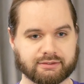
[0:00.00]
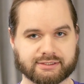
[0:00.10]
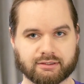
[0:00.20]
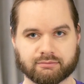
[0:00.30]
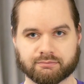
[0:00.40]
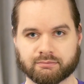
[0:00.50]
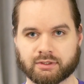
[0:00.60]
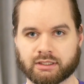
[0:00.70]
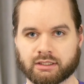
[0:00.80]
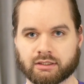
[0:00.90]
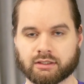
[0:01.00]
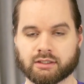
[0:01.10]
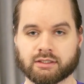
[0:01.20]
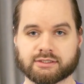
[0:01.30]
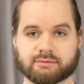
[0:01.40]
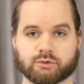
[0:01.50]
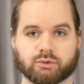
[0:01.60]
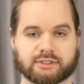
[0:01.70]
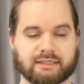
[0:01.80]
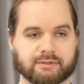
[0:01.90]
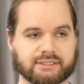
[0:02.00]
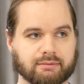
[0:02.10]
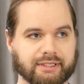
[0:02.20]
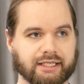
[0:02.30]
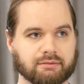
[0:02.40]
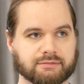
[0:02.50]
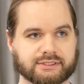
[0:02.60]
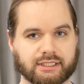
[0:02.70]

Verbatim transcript: out some cool tabletop games.